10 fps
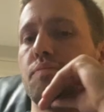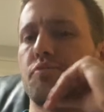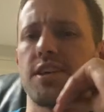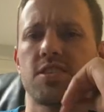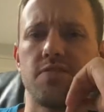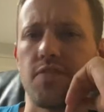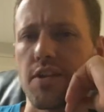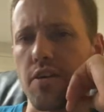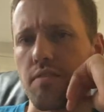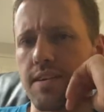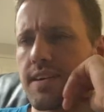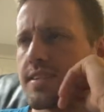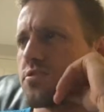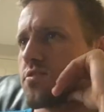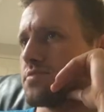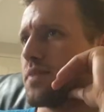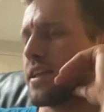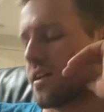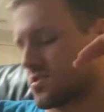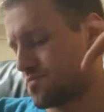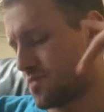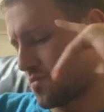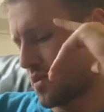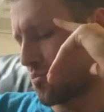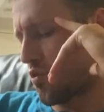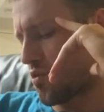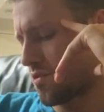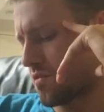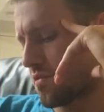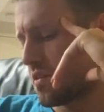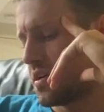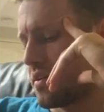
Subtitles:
prediction video, I kind of talked about how Spielman and Morton,